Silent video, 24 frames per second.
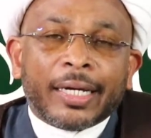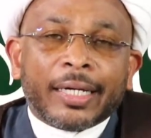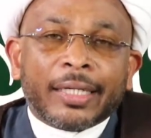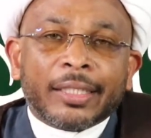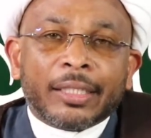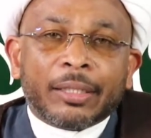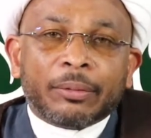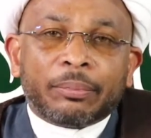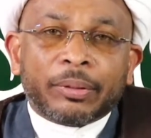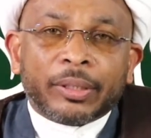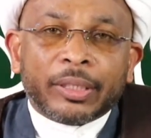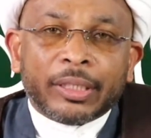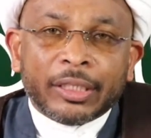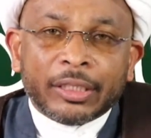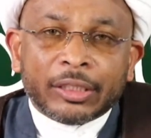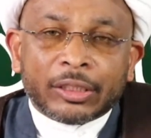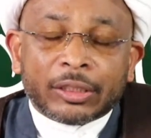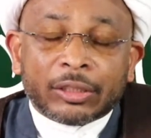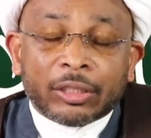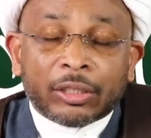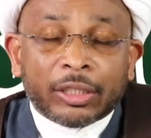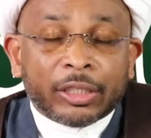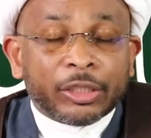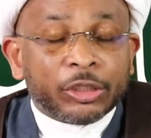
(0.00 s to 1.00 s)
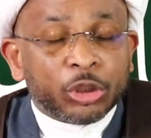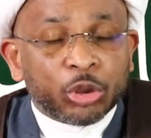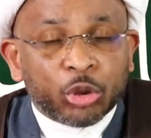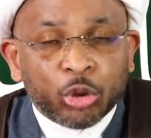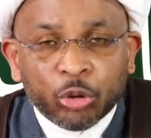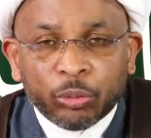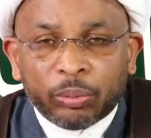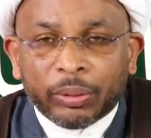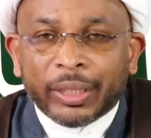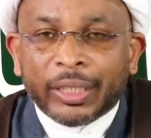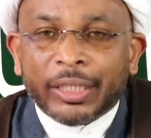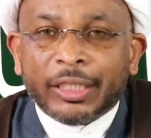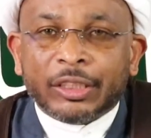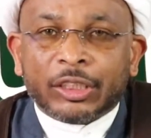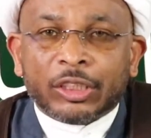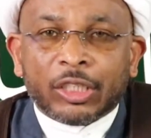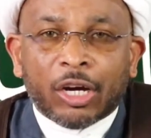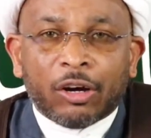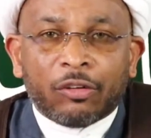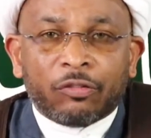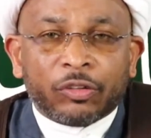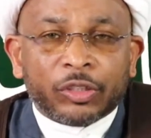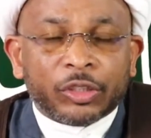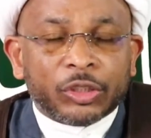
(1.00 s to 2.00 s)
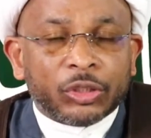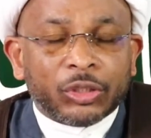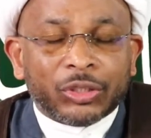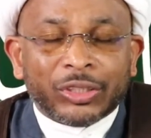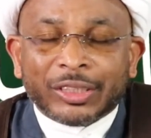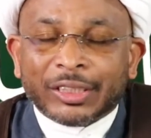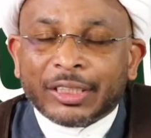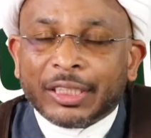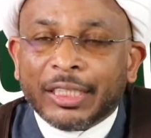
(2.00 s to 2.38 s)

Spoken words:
There's 2 police officers.